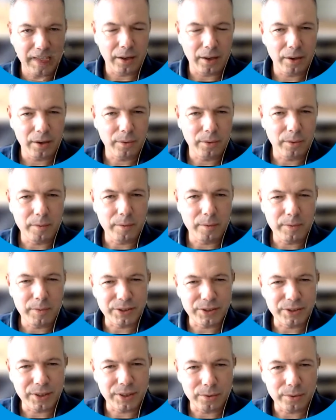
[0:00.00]
Hello, I'm
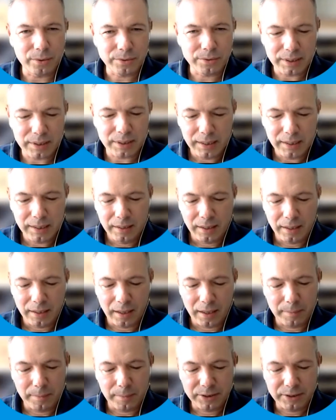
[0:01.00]
Richard Holt.
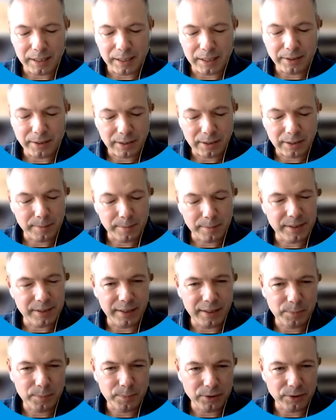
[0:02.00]
As Jenny mentioned, I'm the
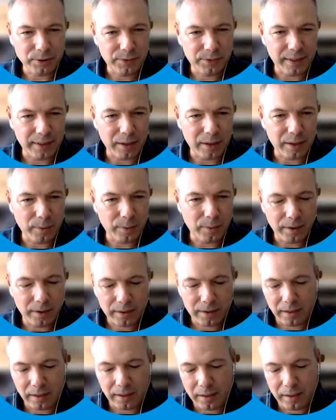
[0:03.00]
senior sponsor for the
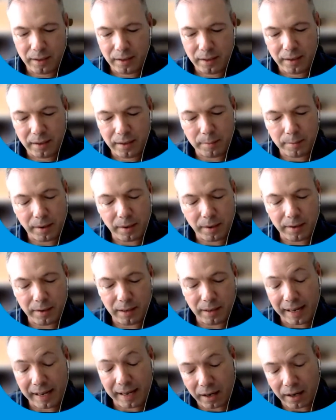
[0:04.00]
network and I'm
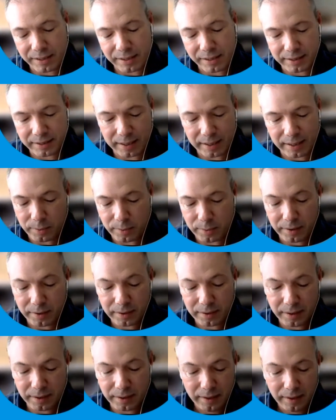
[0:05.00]
an ally to the
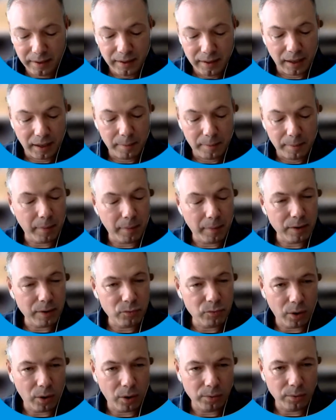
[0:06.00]
network.
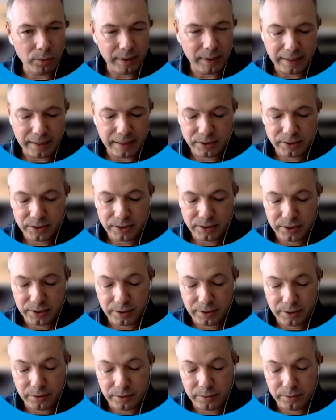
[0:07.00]
My role is
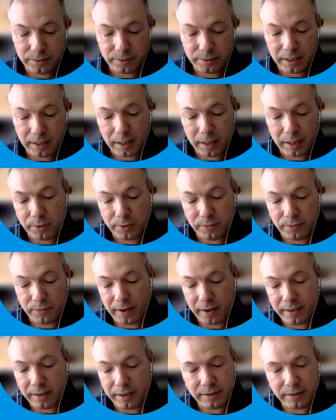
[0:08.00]
to
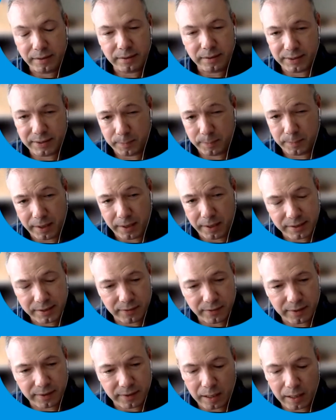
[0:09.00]
provide
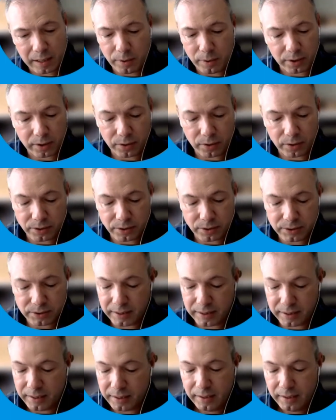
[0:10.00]
visibility of the network
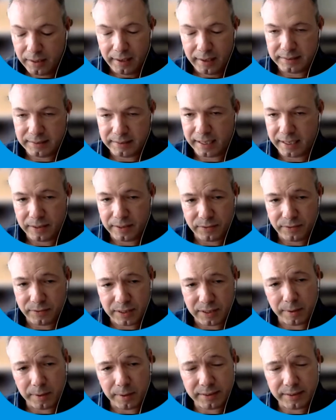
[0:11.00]
across the
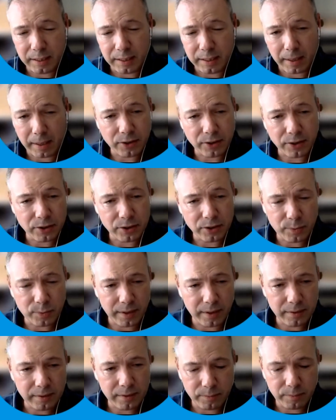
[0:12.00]
executive team and the senior
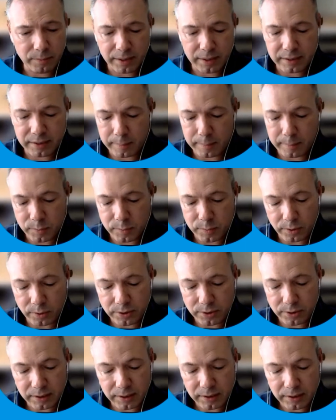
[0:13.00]
managers within Thames
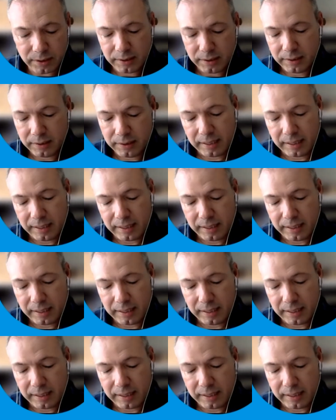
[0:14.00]
Water.